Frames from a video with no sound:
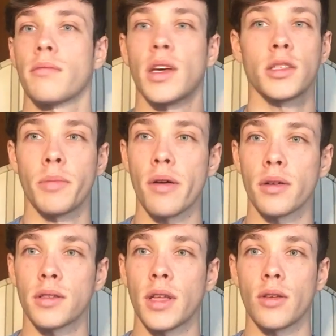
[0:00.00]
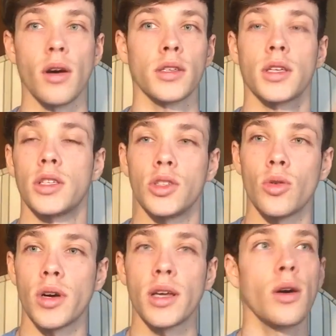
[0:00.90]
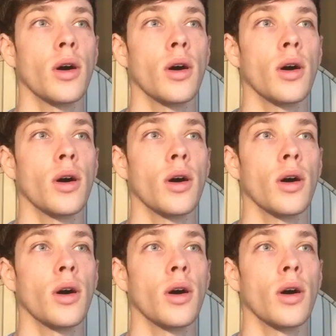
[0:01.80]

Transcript: experience that you guys can enjoy,